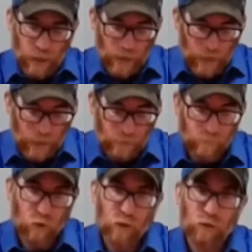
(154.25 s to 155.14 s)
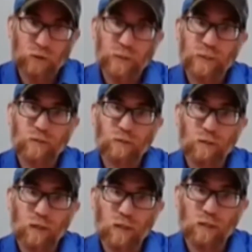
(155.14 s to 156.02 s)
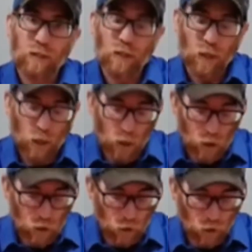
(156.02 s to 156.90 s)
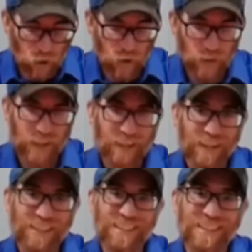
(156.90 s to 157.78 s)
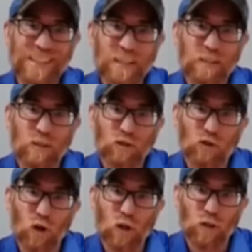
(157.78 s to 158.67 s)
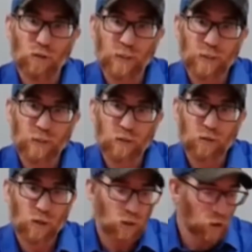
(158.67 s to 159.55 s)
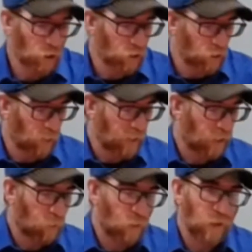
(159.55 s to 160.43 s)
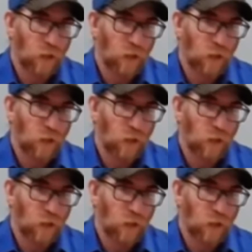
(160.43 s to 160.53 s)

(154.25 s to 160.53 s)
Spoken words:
And for your drinking straws, you're going to cut 6 long drinking straws, so you end up with